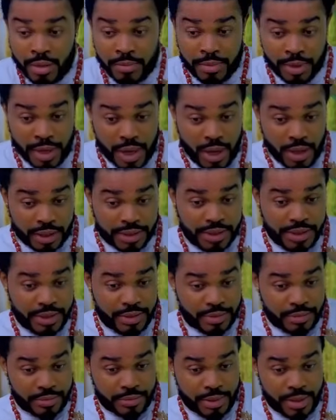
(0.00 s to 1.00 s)
But our
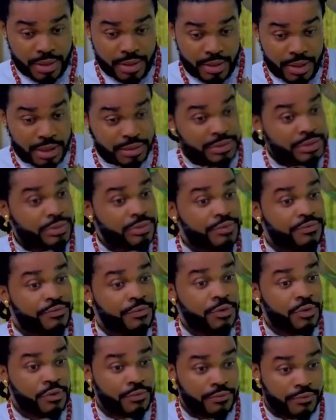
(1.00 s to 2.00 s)
kingdom has to
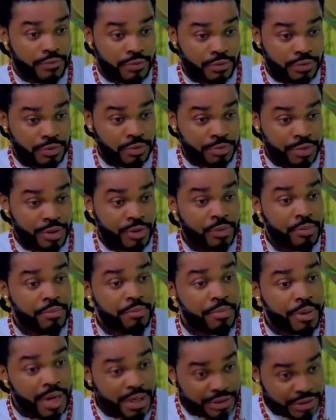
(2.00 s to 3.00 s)
evolve to be
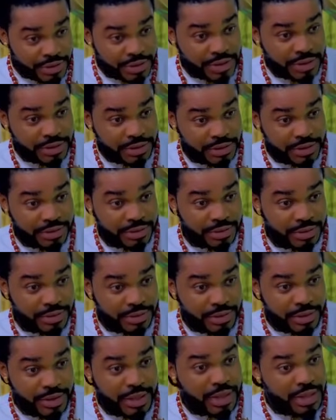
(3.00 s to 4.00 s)
compassionate
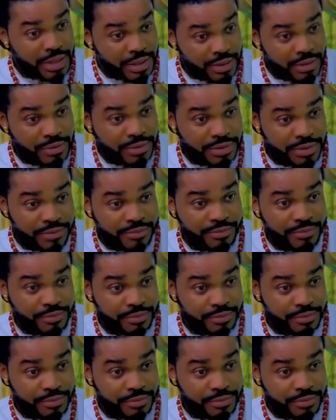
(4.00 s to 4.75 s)
and inclusive.